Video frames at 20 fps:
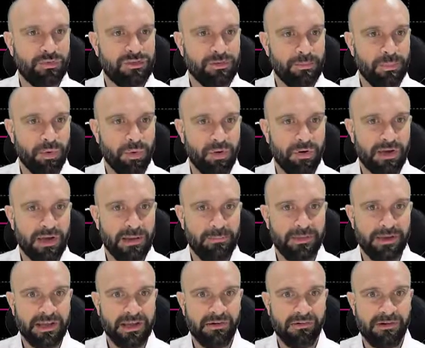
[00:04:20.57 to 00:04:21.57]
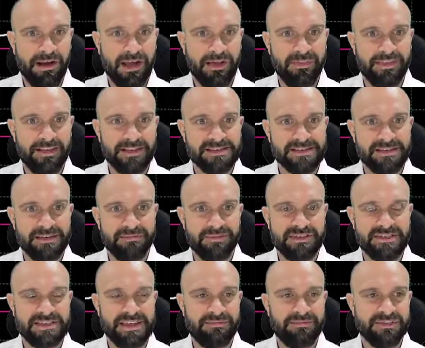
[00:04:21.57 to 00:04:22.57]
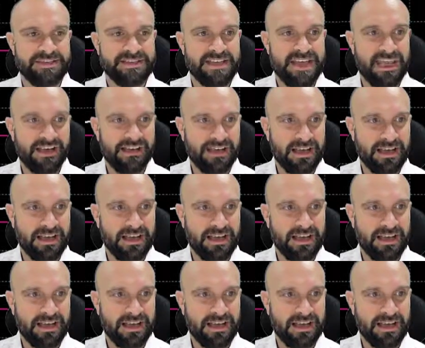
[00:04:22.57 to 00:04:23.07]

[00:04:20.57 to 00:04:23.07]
support coming in around that 77.10